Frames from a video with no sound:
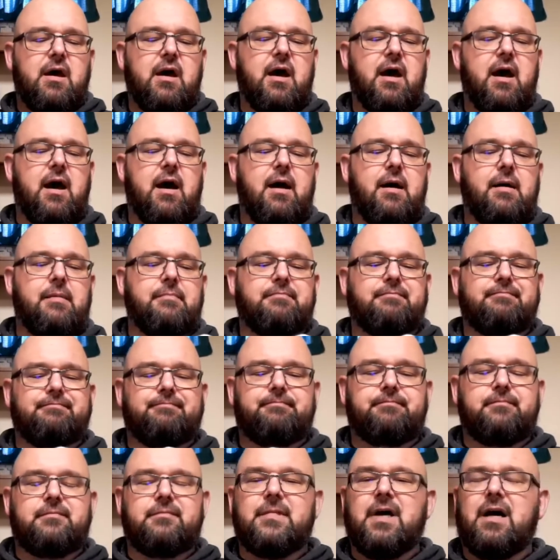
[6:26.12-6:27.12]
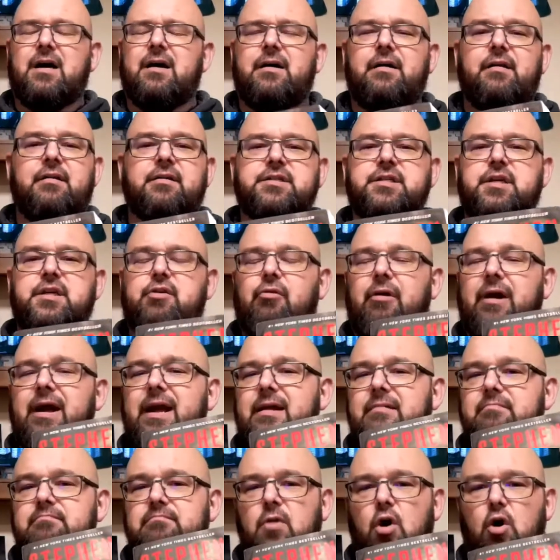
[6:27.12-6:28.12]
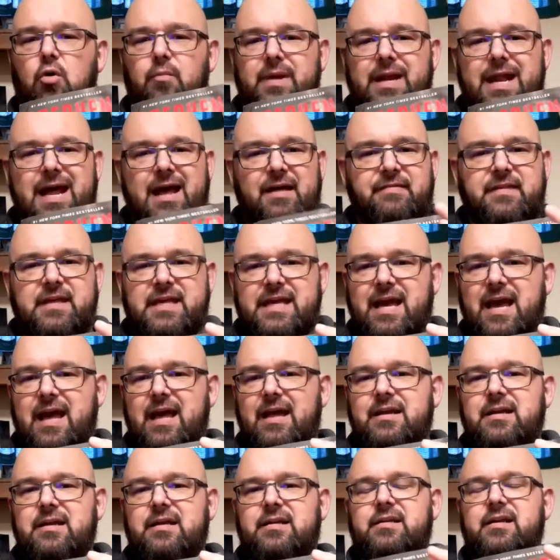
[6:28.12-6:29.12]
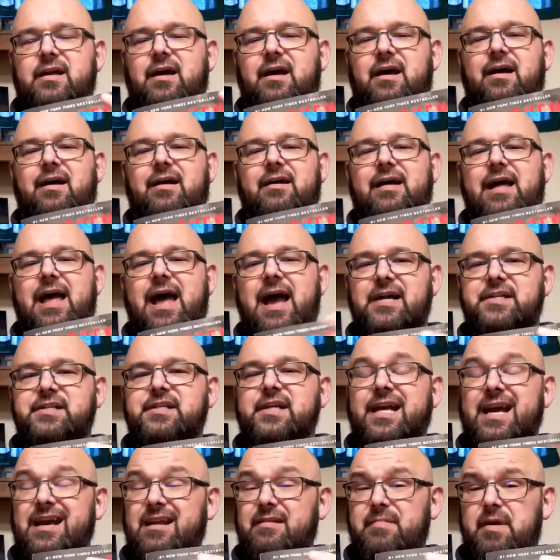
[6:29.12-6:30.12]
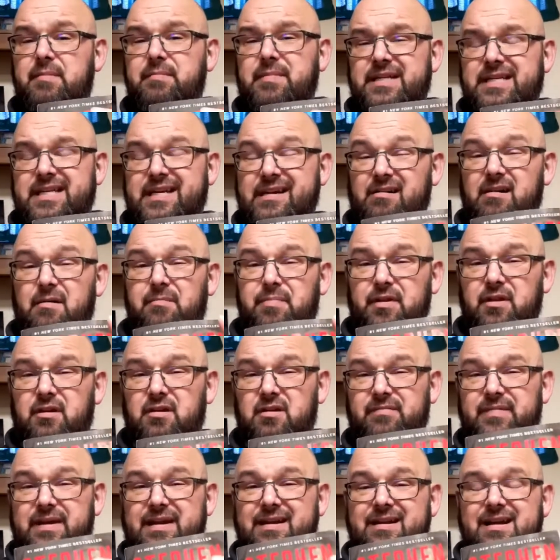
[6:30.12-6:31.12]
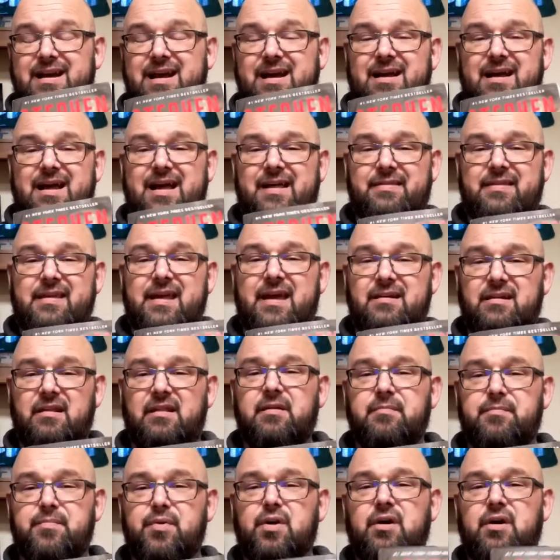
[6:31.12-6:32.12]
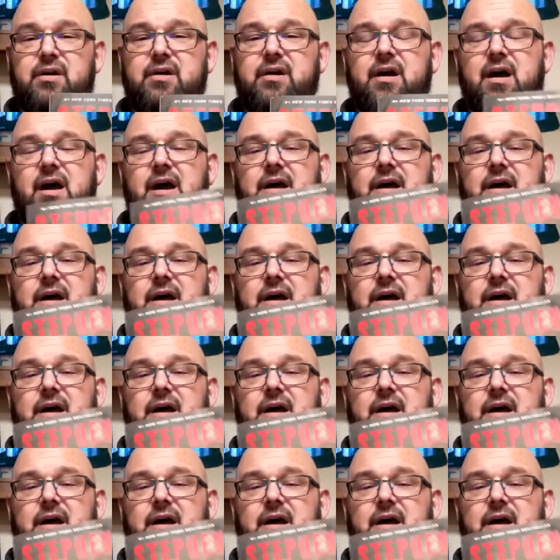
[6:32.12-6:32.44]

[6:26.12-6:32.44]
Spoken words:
Um, there's a great moment at the end. Actually, kind of made me tear up a little bit at the end of the book.